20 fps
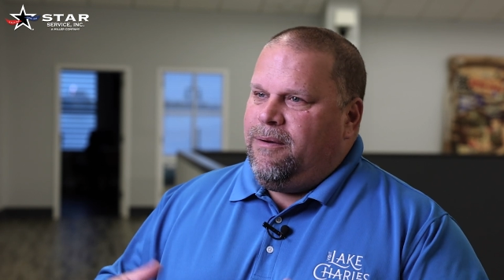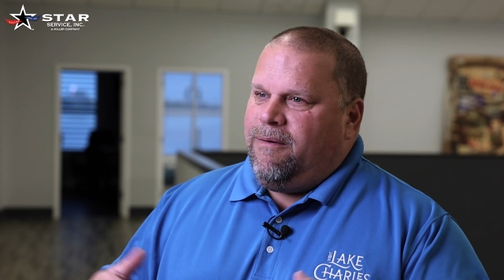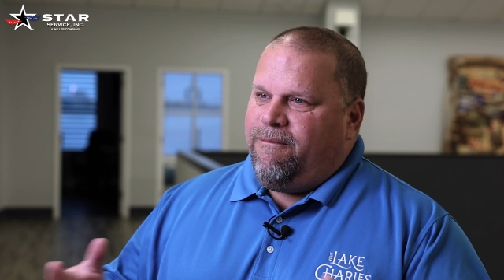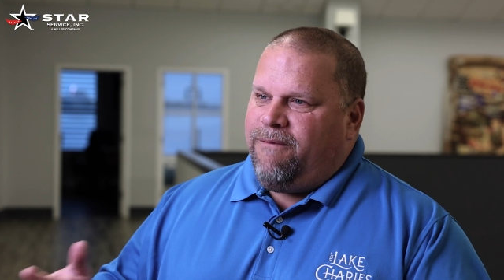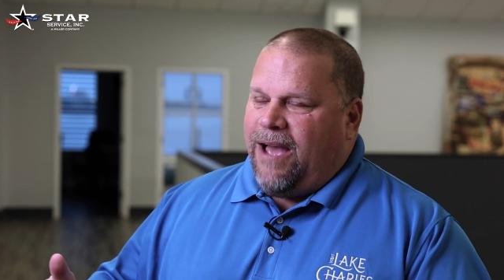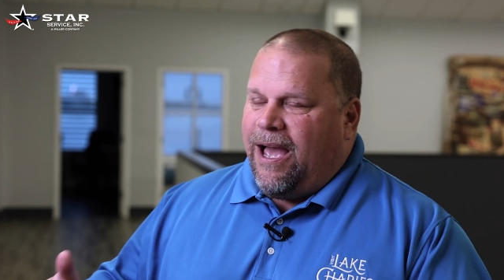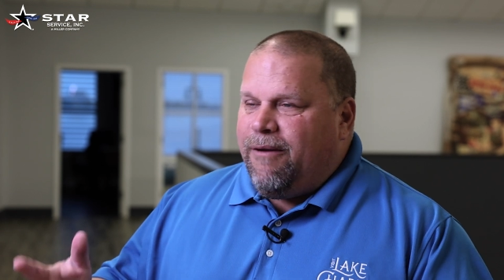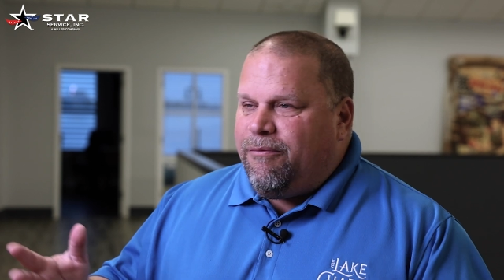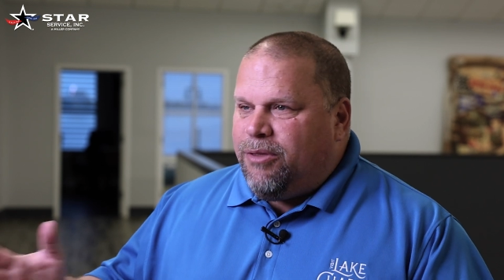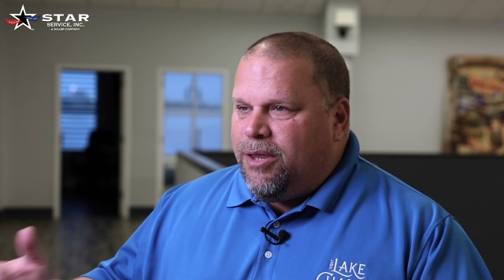
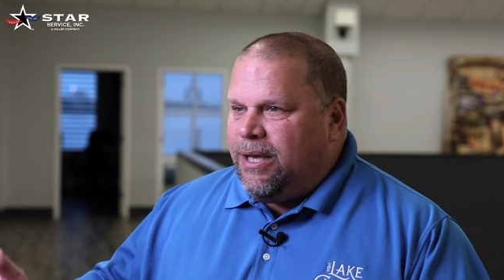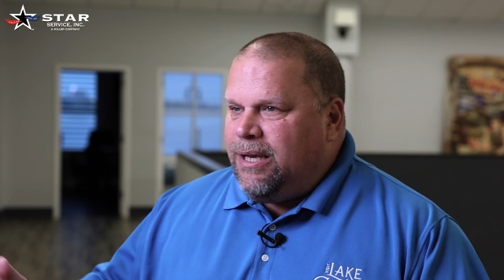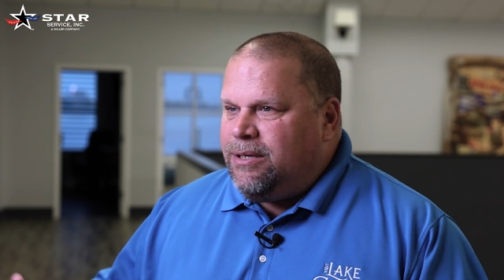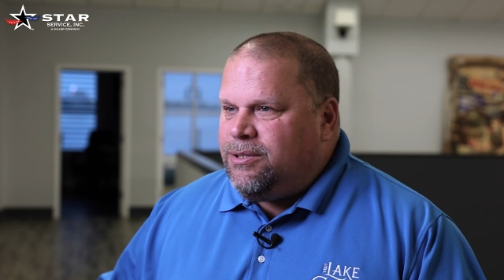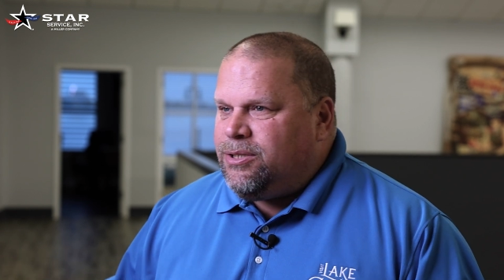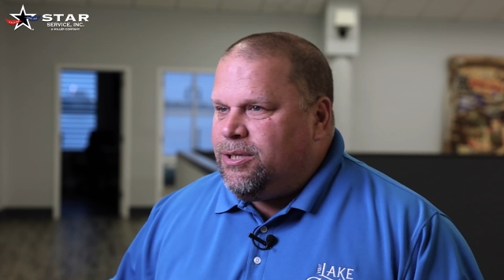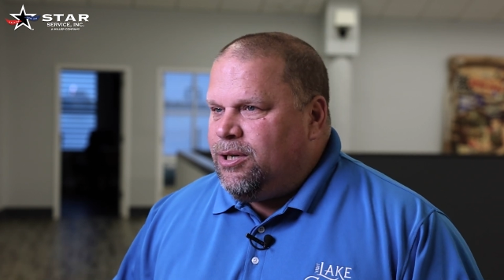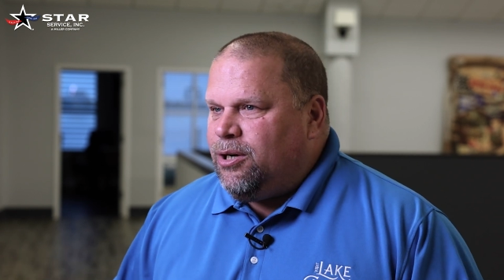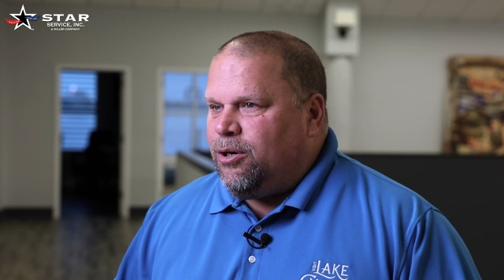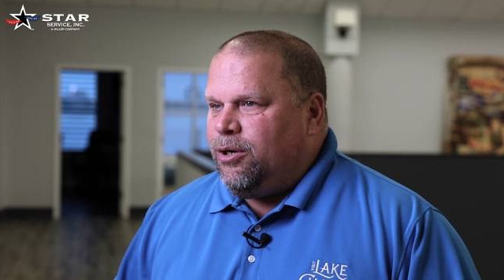5
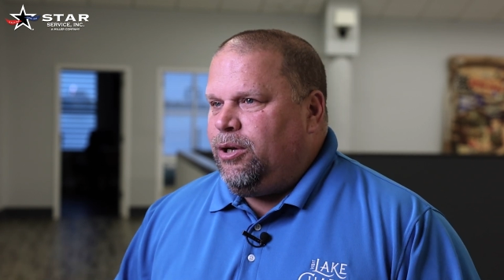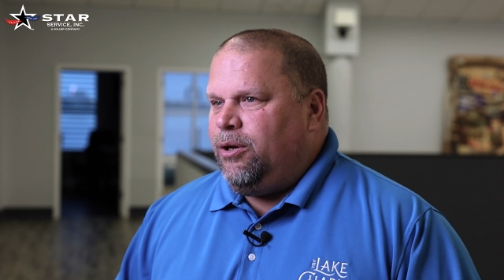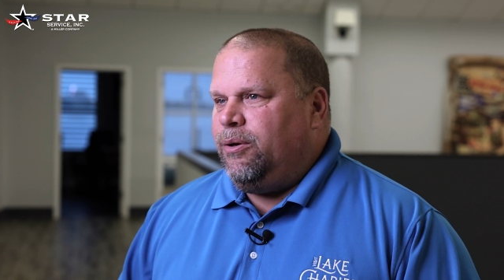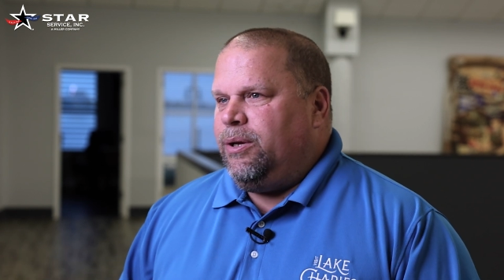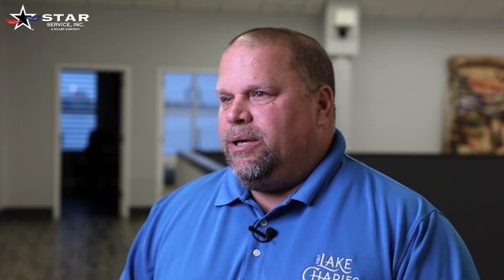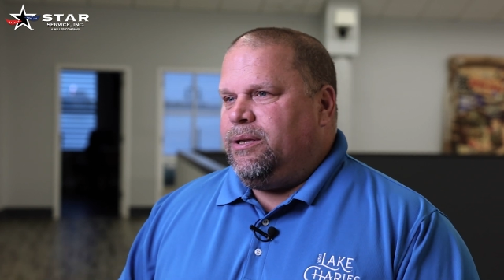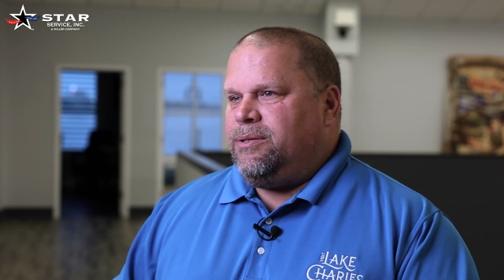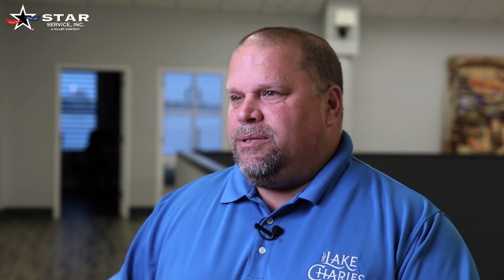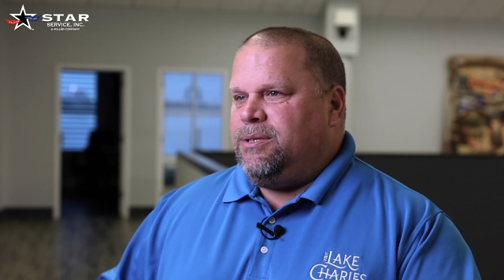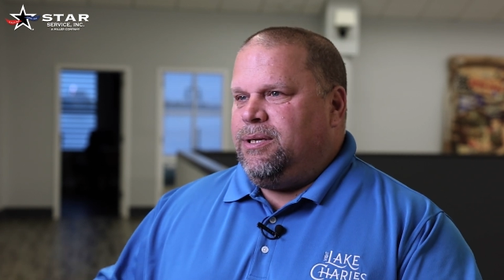things in our
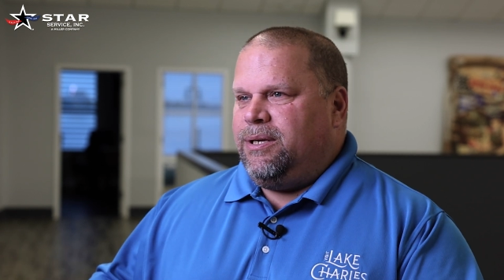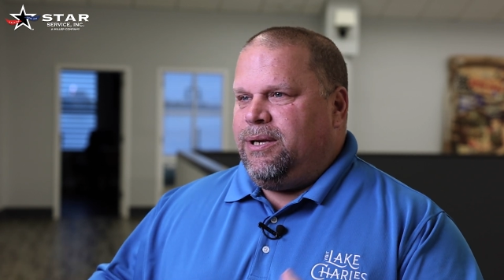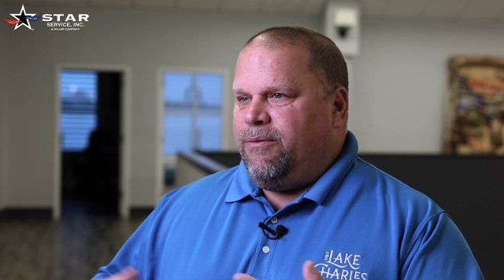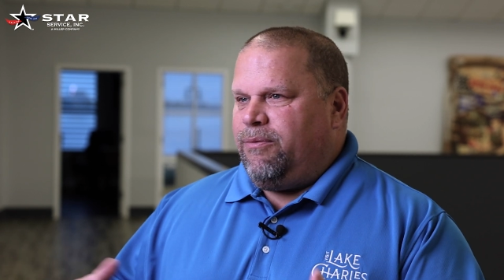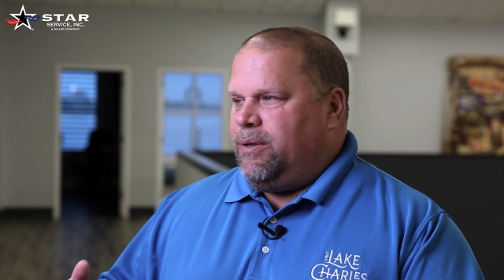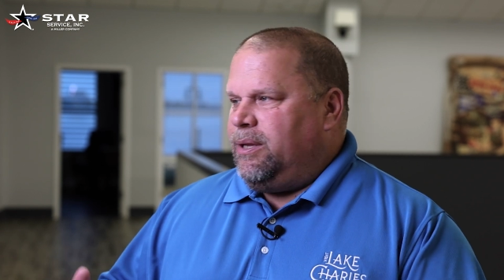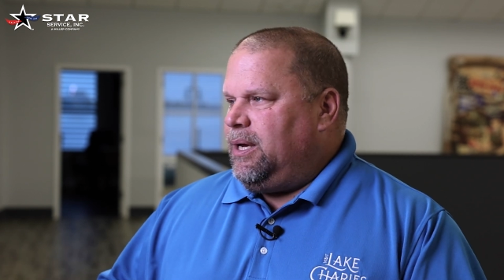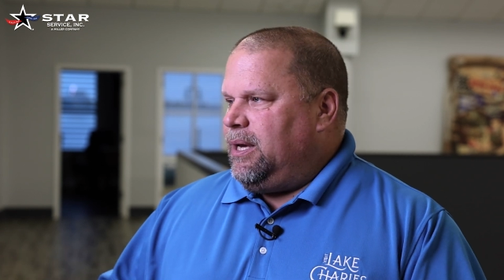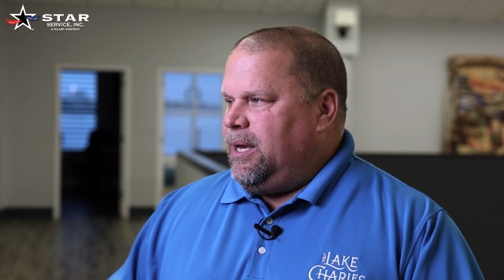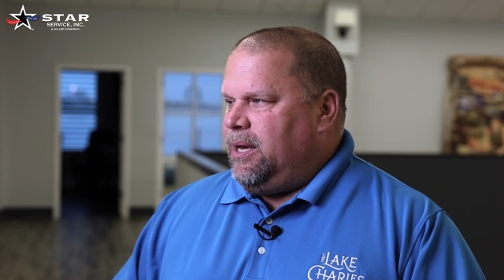units and
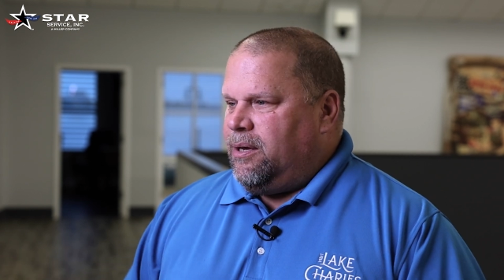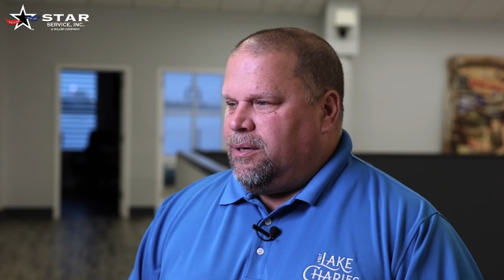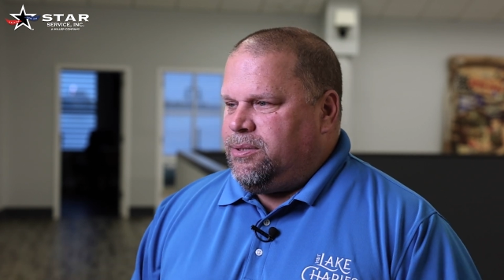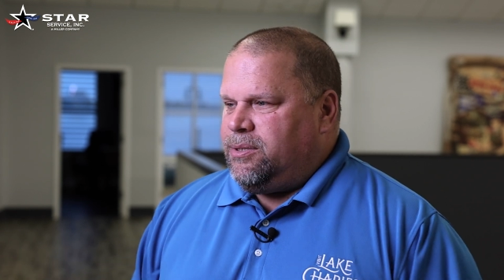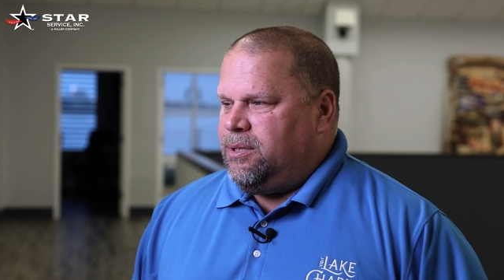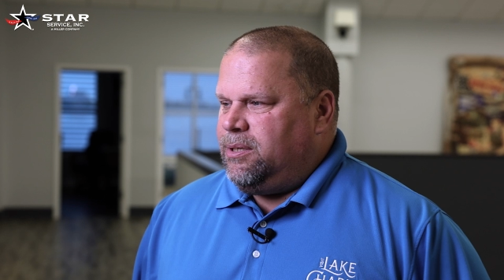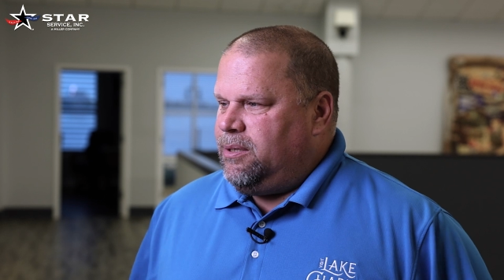everything else,